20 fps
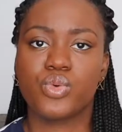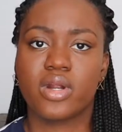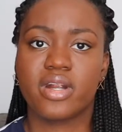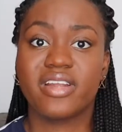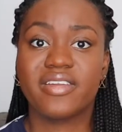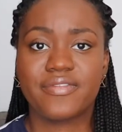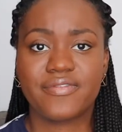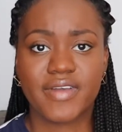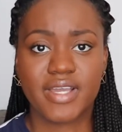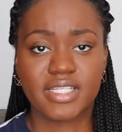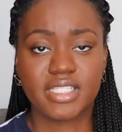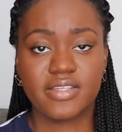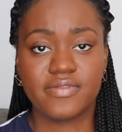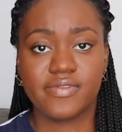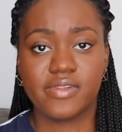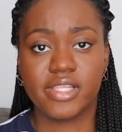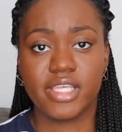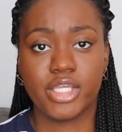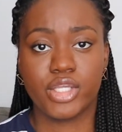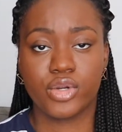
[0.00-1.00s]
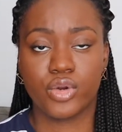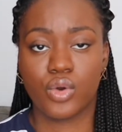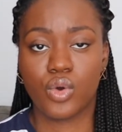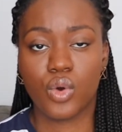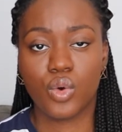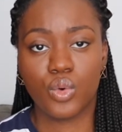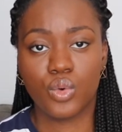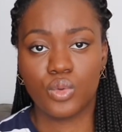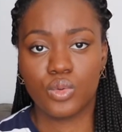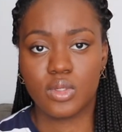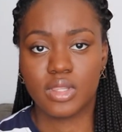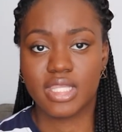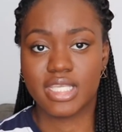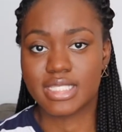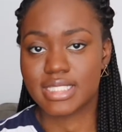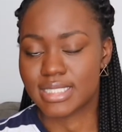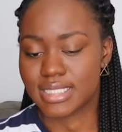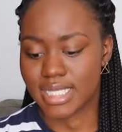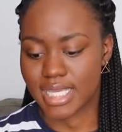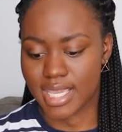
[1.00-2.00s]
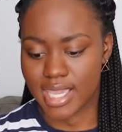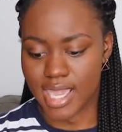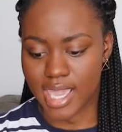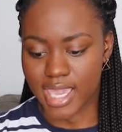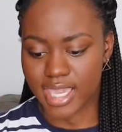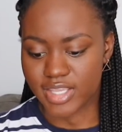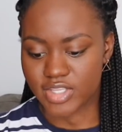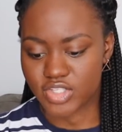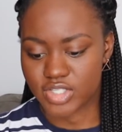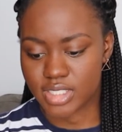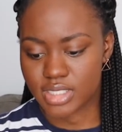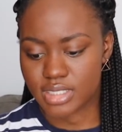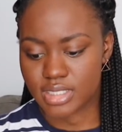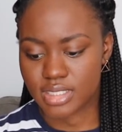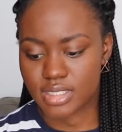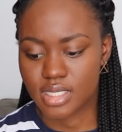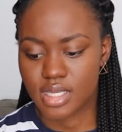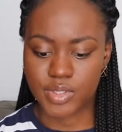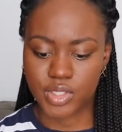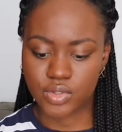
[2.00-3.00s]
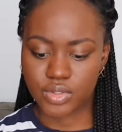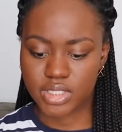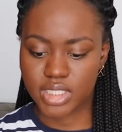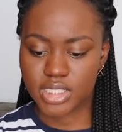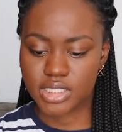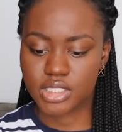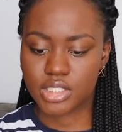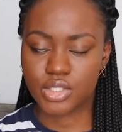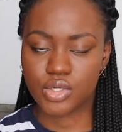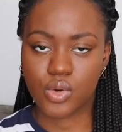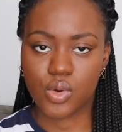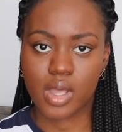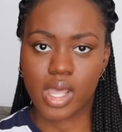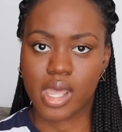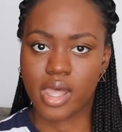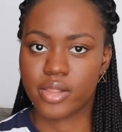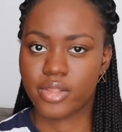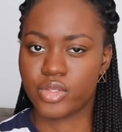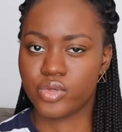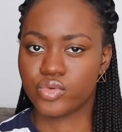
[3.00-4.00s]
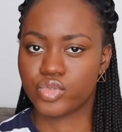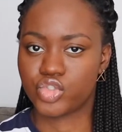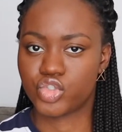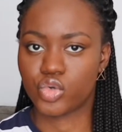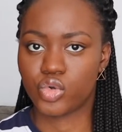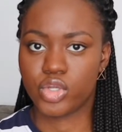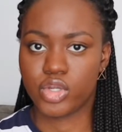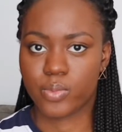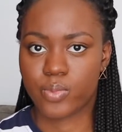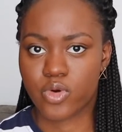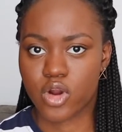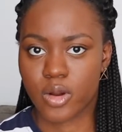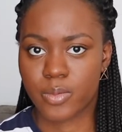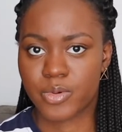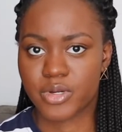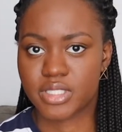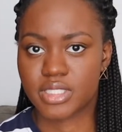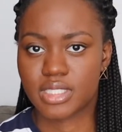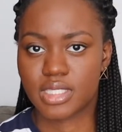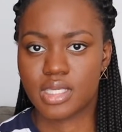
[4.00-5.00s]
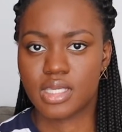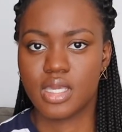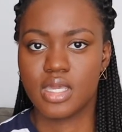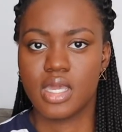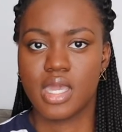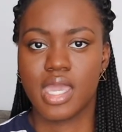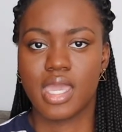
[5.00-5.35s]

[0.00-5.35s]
are effectively your own listing agent, you'll need to know how you'll show your property.